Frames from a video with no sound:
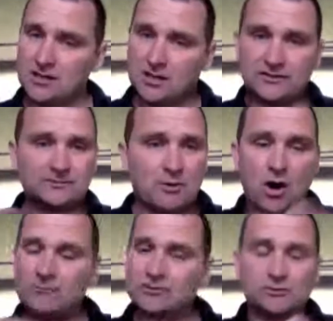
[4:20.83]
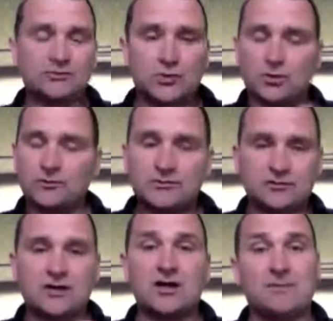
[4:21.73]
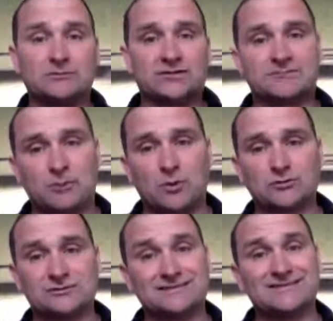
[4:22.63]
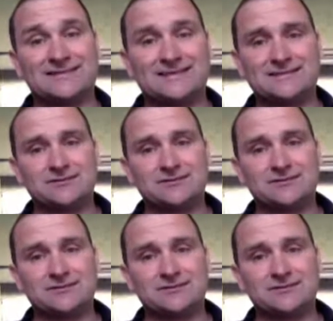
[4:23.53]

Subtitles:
and the departments weren't talking to each other about disposals and needs.